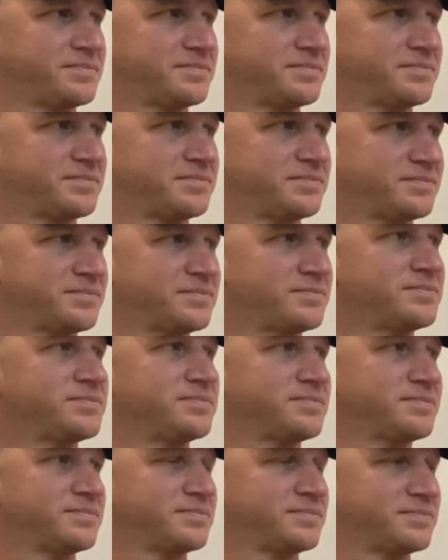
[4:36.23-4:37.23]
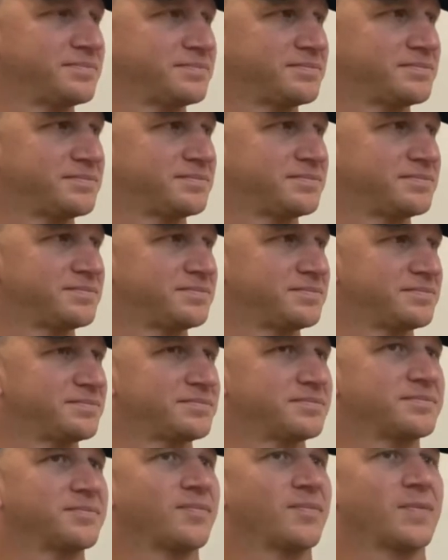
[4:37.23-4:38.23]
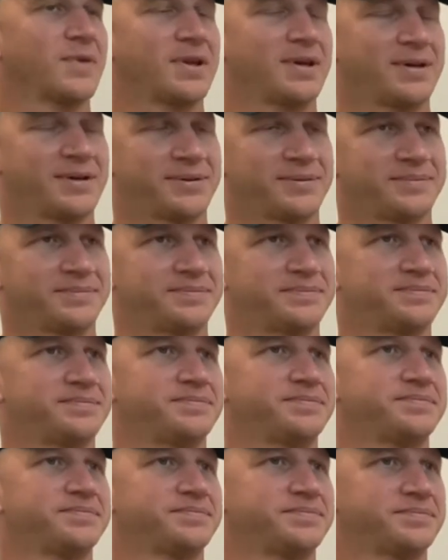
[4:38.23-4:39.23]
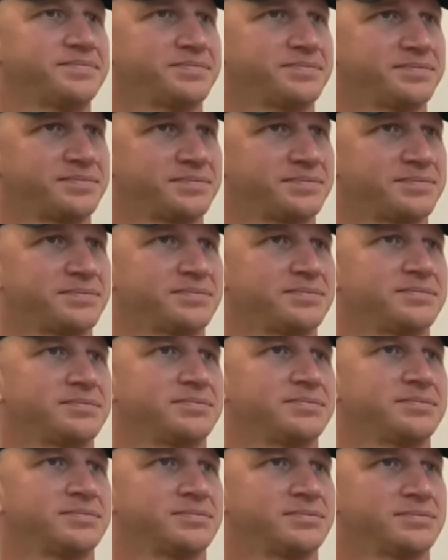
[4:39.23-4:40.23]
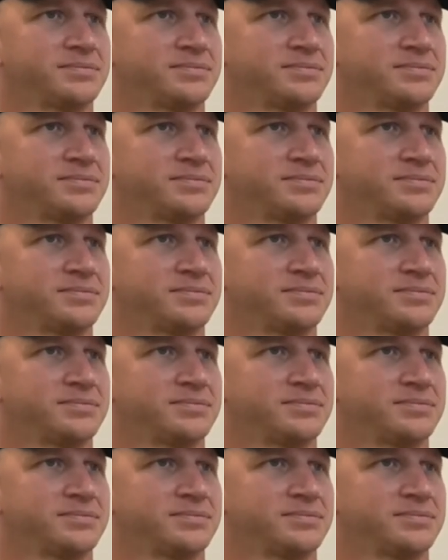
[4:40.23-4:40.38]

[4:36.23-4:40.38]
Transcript: No words are spoken by the person on screen.